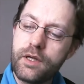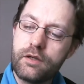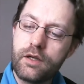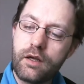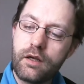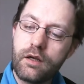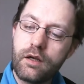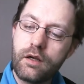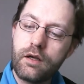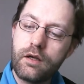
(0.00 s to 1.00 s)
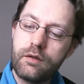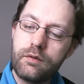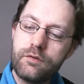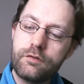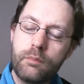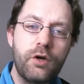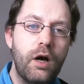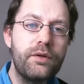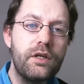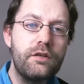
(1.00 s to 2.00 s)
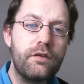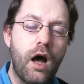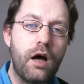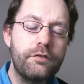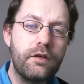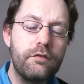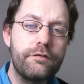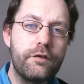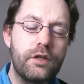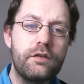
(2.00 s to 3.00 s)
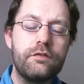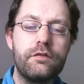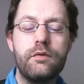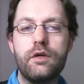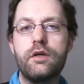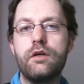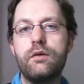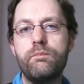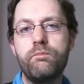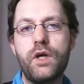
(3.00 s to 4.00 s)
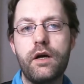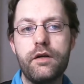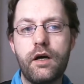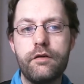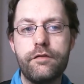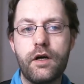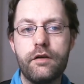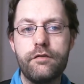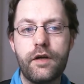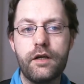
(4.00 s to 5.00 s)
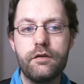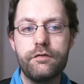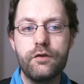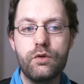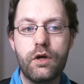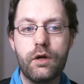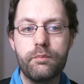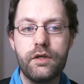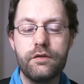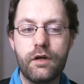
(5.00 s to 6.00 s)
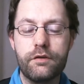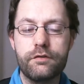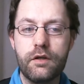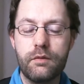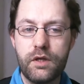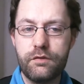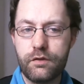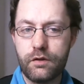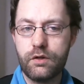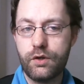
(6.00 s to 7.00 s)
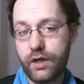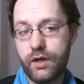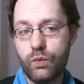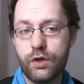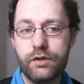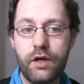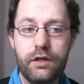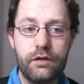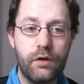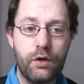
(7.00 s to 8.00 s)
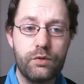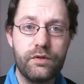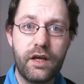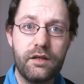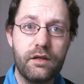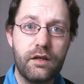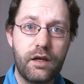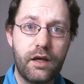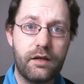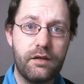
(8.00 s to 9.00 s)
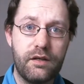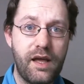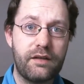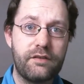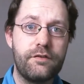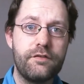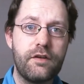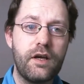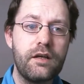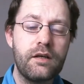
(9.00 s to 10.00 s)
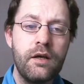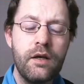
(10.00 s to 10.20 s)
been some companies asking for this. I've had a few companies asking me, so okay, what kind of load can NXT take?